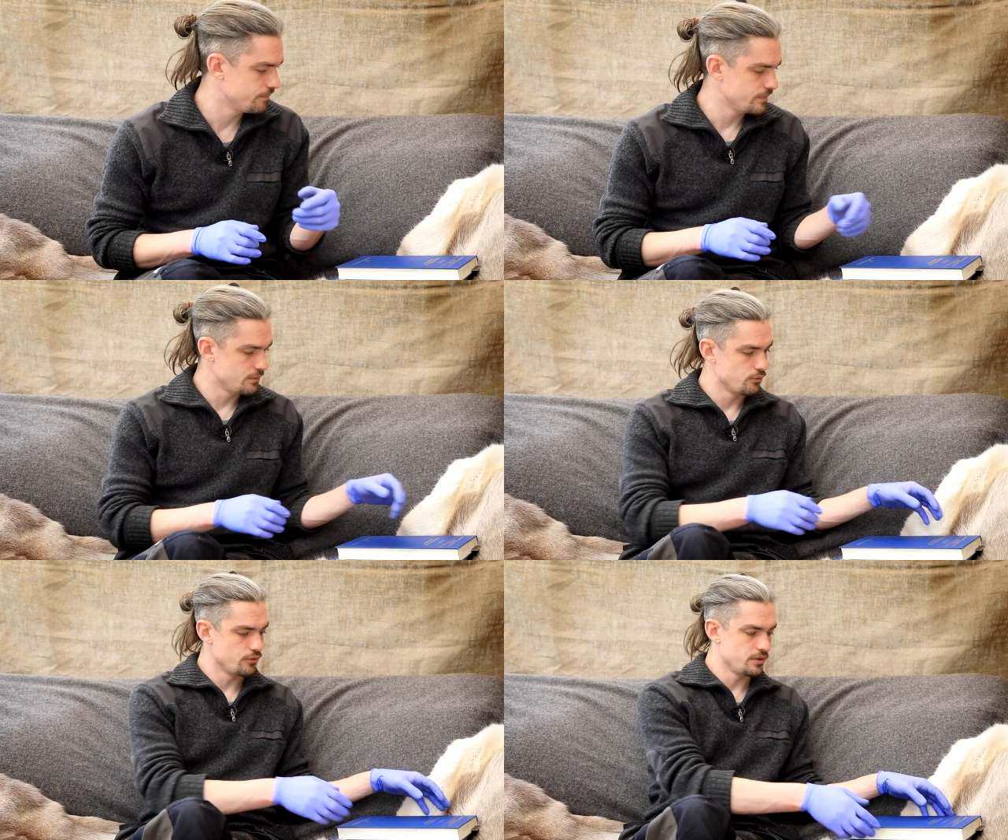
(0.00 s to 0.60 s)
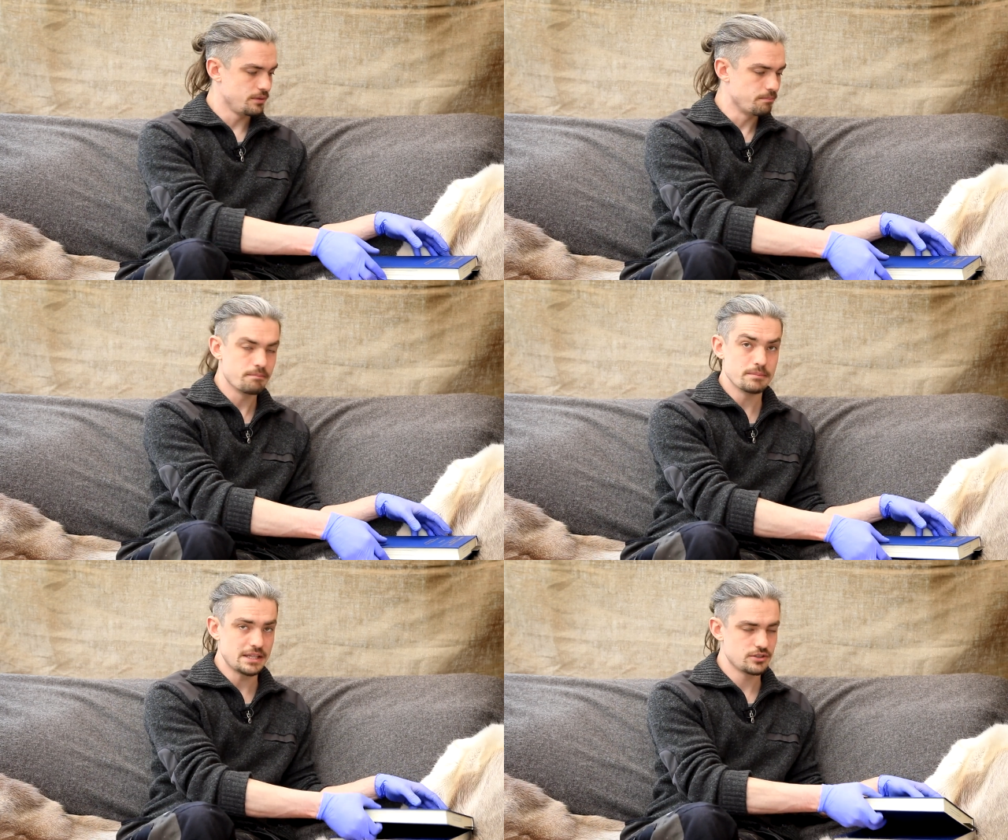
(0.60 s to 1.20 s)
I've already
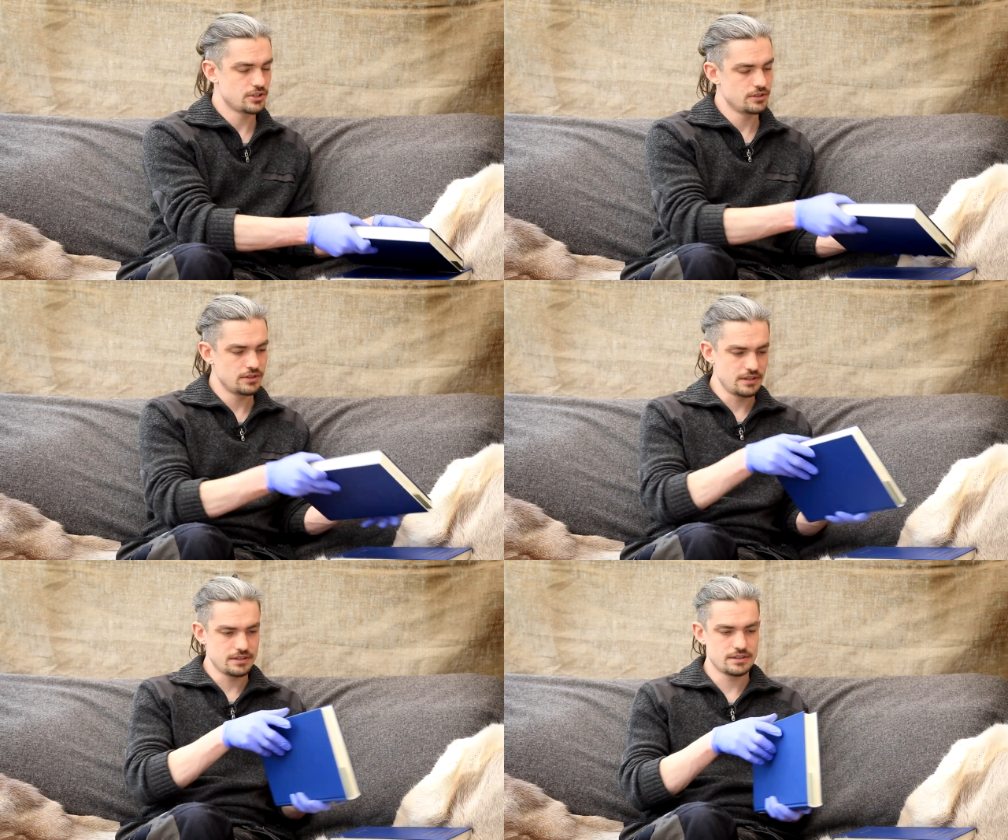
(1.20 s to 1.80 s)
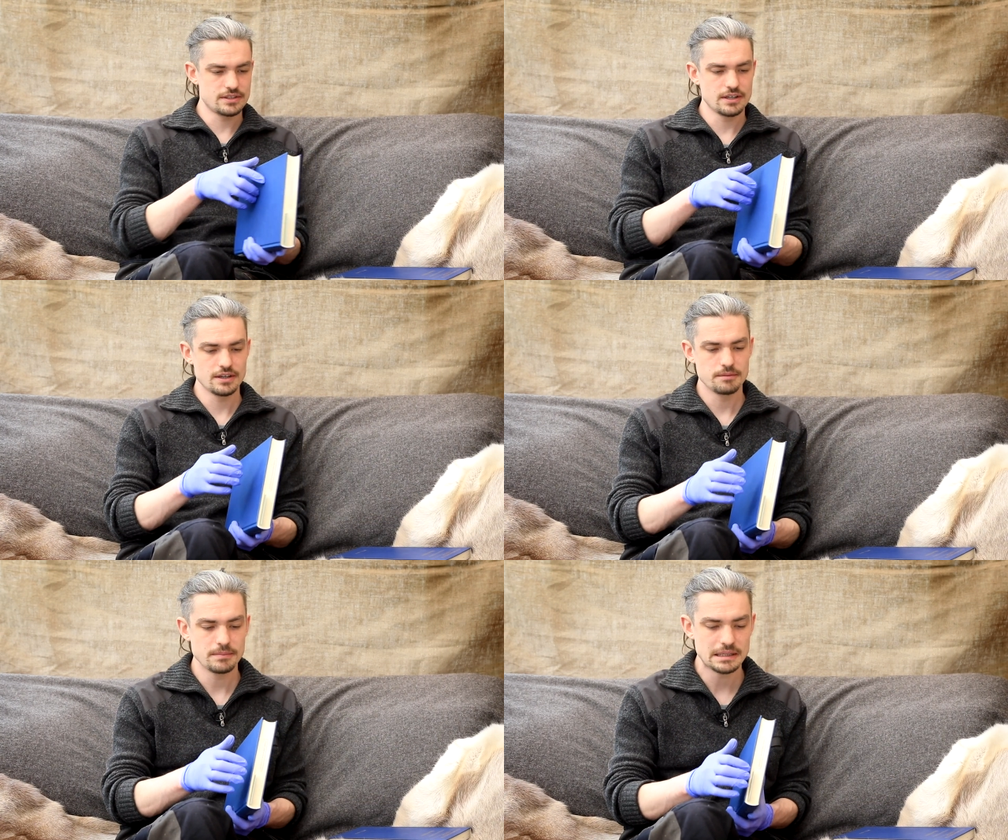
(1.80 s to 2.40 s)
mentioned
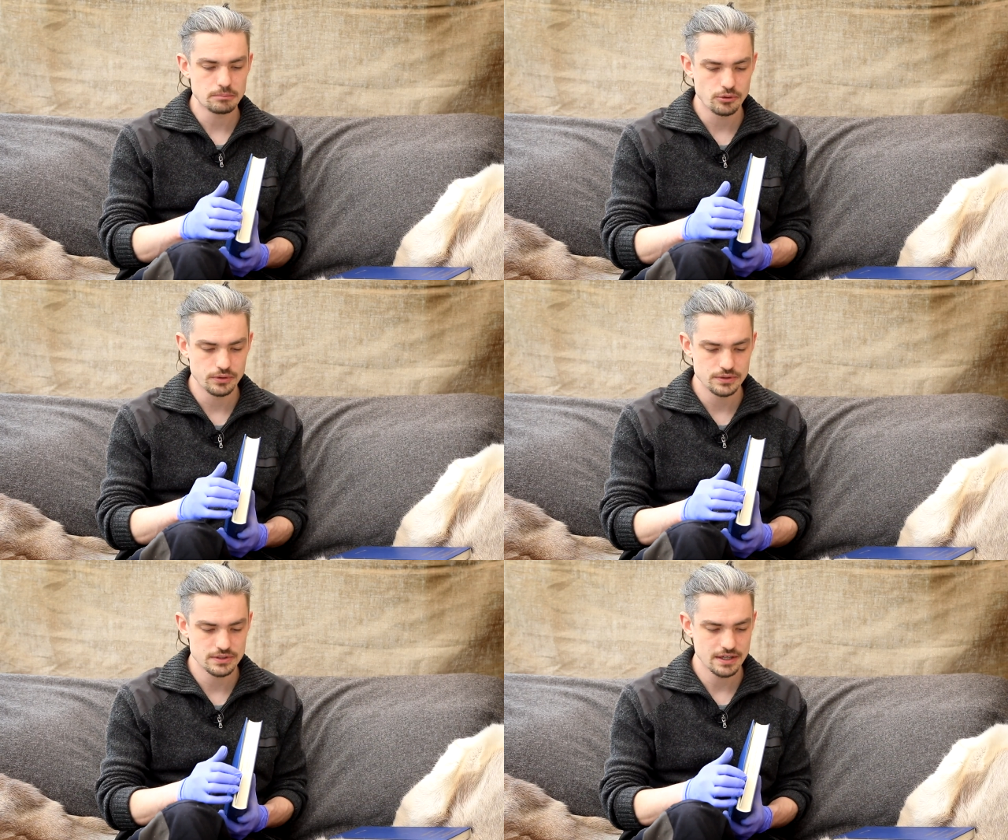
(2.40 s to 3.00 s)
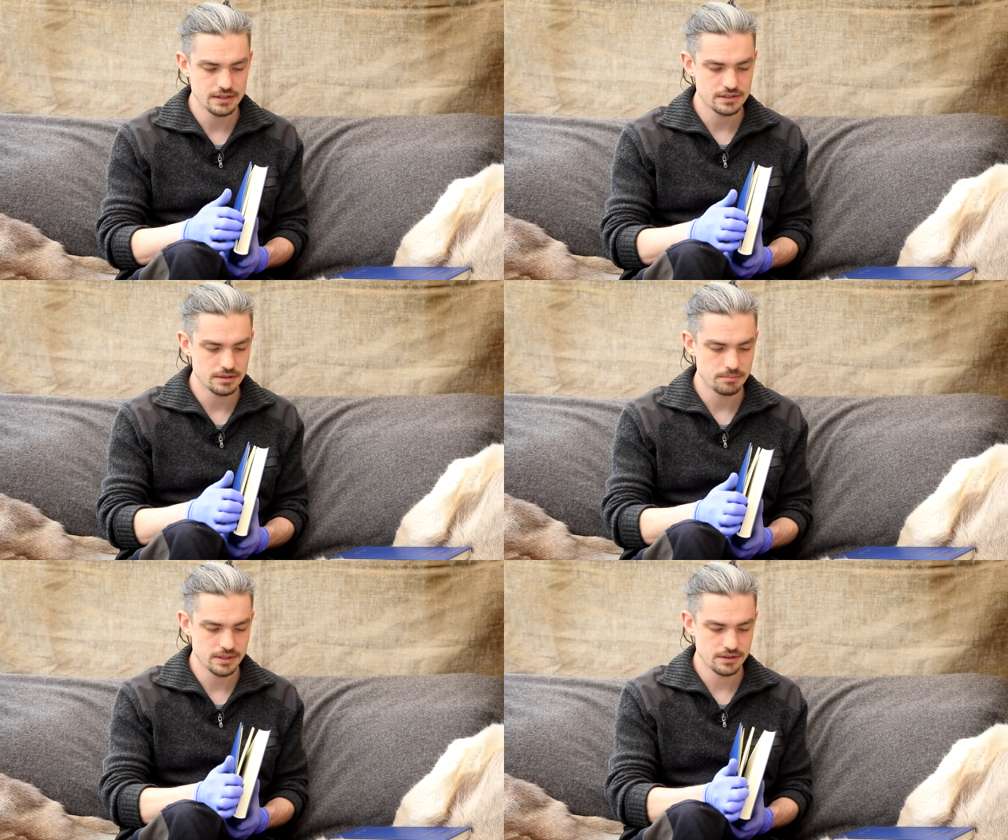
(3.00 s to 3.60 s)
that Middle Bronze Age and
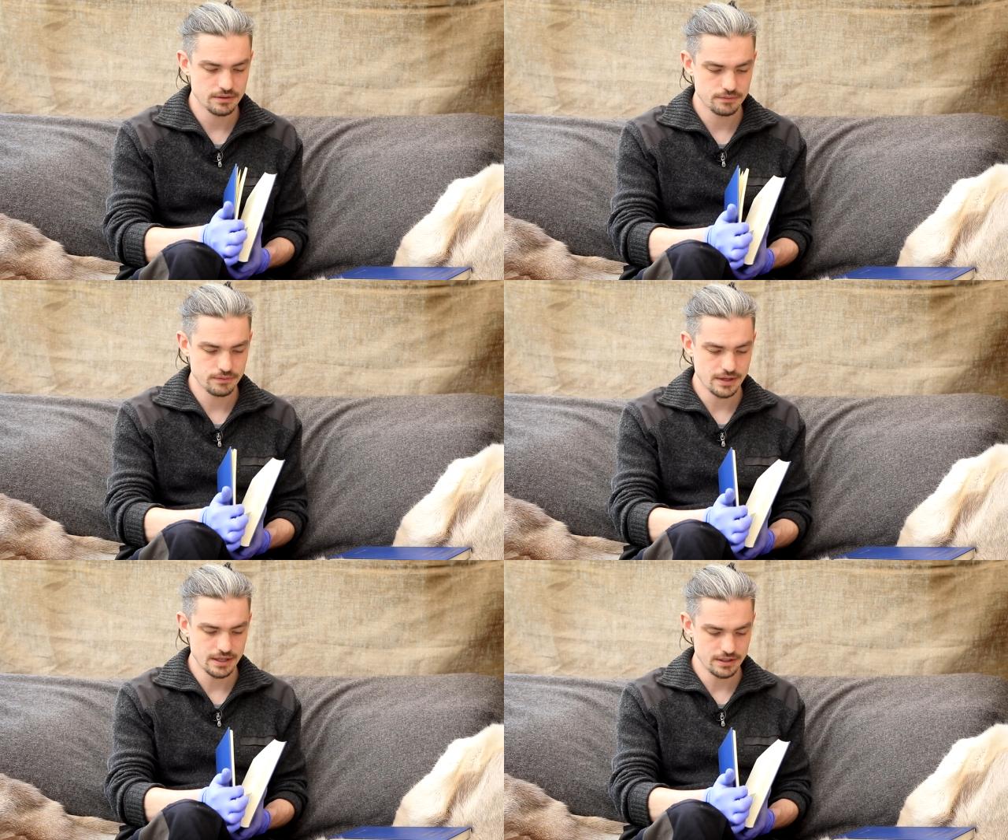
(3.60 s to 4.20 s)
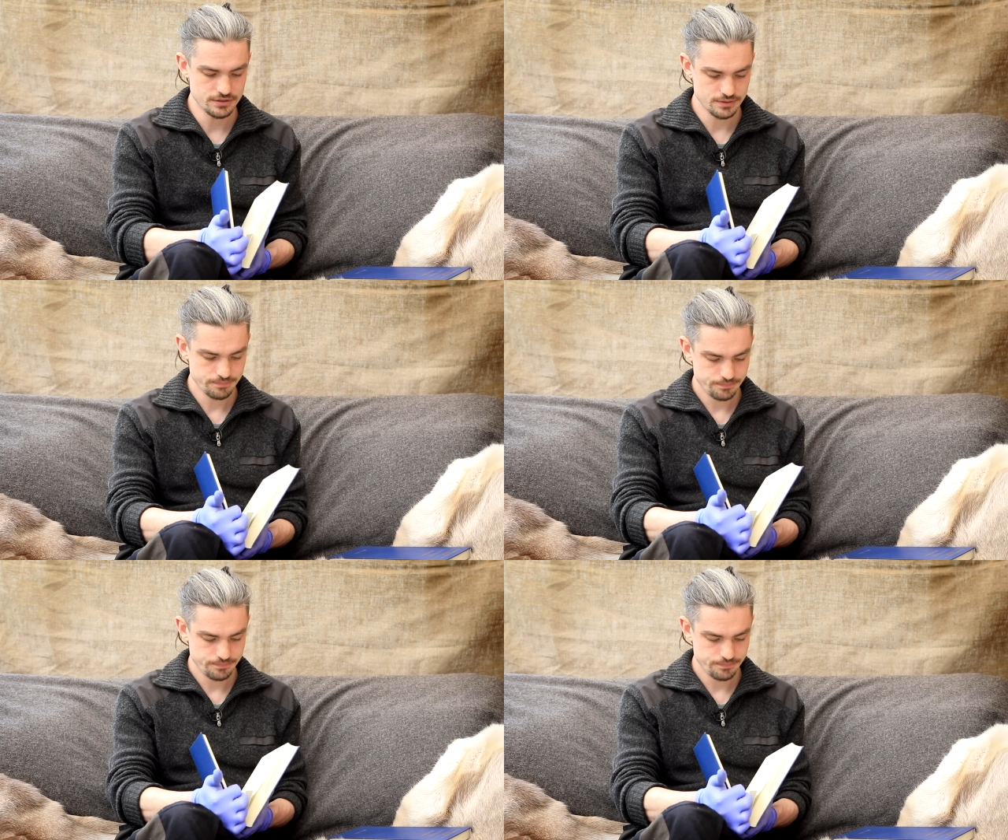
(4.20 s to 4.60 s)
the Penard phase.